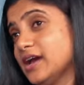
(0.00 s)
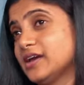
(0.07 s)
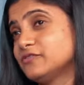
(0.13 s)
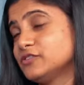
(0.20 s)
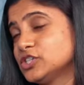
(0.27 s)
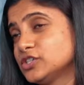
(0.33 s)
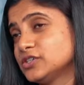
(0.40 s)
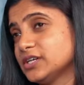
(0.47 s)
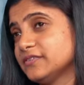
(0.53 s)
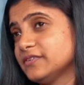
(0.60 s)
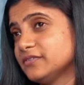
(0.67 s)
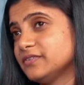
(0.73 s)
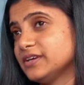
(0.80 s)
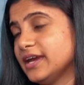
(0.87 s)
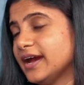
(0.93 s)
I wish
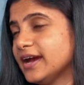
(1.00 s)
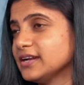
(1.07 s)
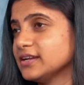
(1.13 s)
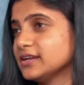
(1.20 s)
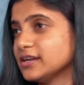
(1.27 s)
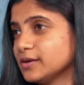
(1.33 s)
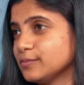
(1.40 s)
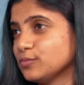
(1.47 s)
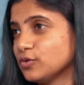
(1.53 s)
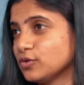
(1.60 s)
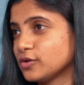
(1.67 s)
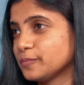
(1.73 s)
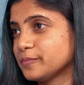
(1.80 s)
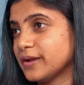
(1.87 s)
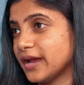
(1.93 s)
even we had a little
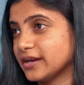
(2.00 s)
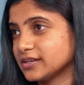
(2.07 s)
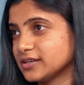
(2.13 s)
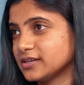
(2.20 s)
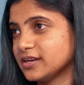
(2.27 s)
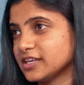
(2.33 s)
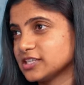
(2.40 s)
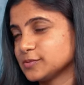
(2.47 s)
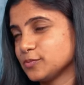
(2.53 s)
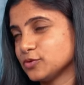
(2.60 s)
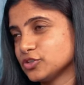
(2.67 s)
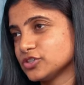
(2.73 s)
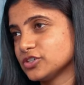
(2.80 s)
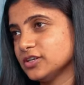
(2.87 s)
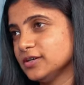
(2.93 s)
more practical
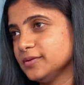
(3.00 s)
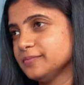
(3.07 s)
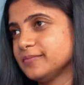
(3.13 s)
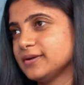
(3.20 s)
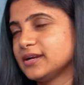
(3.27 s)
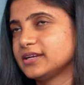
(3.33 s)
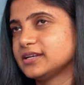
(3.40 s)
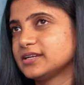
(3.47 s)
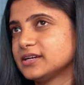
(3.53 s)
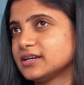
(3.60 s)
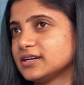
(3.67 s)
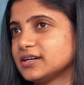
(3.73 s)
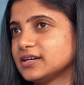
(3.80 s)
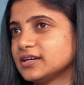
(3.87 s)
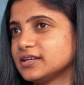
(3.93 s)
exposure, but okay.
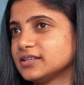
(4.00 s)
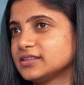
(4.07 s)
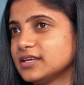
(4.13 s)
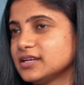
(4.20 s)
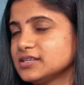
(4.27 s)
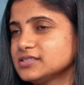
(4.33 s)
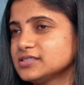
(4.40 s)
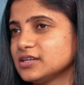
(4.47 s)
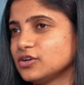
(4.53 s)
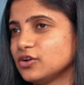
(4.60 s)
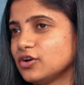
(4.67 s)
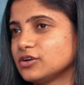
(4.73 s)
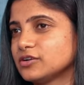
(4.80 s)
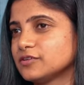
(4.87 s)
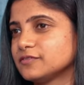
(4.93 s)
uh, there is a
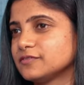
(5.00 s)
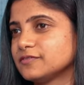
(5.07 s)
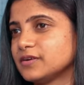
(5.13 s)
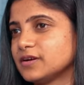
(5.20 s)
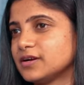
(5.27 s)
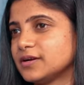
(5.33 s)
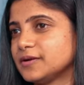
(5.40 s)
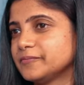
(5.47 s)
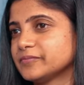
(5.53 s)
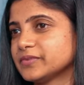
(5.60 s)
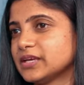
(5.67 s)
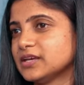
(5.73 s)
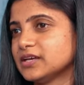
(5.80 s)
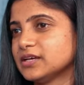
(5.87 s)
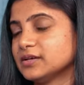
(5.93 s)
lot of uh,
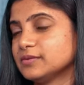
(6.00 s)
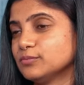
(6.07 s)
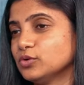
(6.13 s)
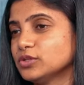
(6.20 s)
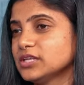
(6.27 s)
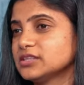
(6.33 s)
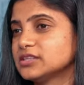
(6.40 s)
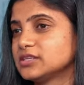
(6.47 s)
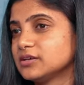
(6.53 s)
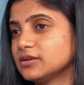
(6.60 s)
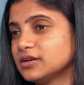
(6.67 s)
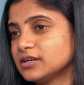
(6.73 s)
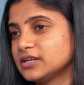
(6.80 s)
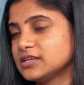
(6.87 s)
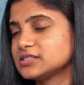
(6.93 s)
more than
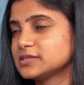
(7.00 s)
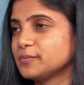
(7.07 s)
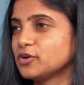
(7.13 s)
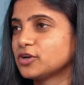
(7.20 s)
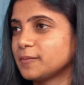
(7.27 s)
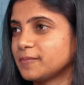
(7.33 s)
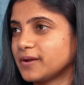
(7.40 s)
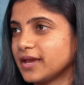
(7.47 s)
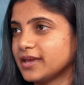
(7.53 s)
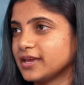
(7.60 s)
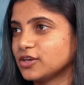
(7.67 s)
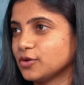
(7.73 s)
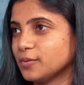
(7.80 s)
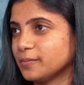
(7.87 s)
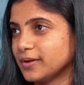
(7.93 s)
theory. It's about
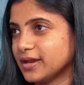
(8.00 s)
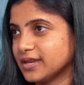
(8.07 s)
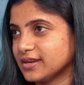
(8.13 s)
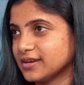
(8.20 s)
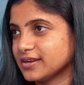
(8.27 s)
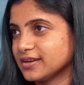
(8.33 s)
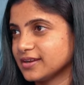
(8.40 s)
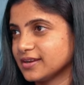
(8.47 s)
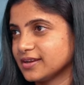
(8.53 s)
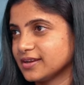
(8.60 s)
applying your mind,